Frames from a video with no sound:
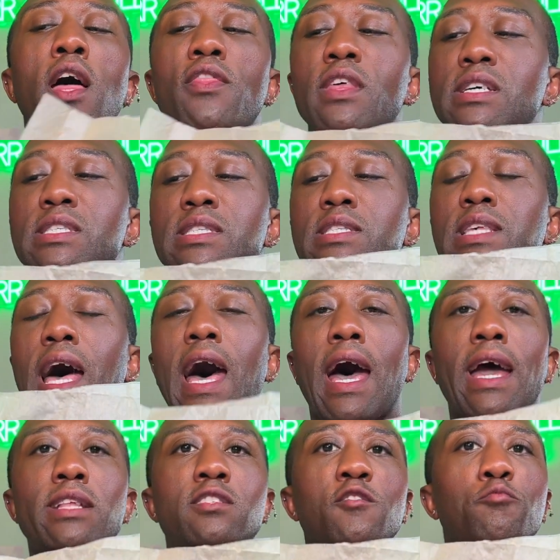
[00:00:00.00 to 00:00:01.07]
the
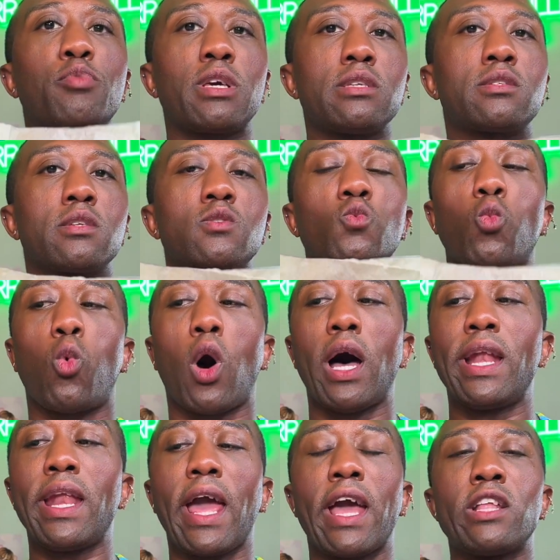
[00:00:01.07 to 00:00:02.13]
sides of pieces
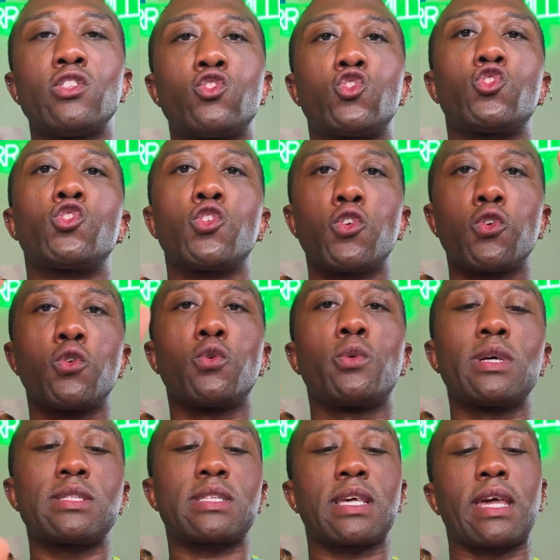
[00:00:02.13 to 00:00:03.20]
1 and
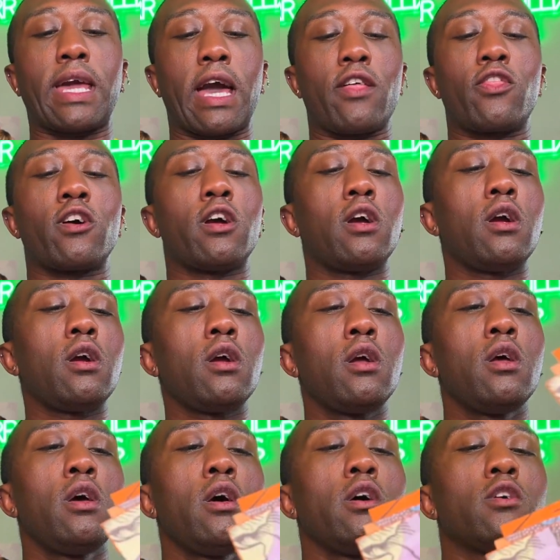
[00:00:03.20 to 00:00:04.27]
2 together.
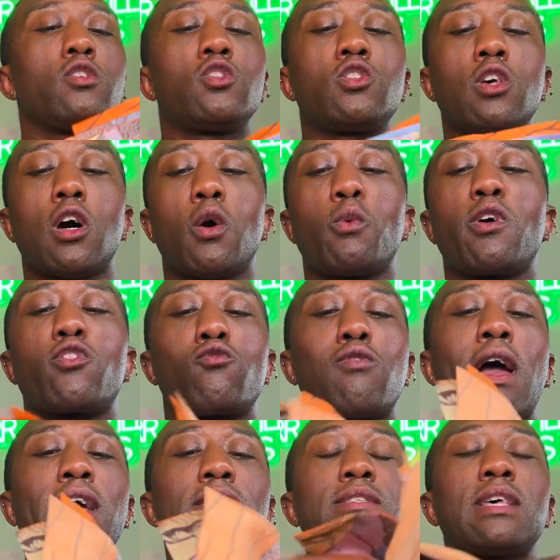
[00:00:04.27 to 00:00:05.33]
So with
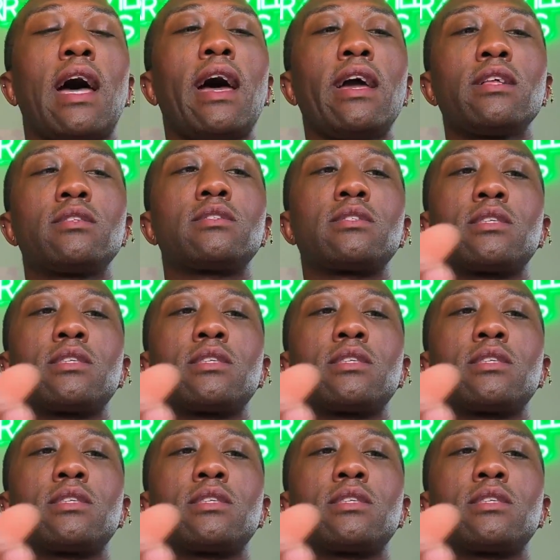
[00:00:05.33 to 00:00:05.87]
right sides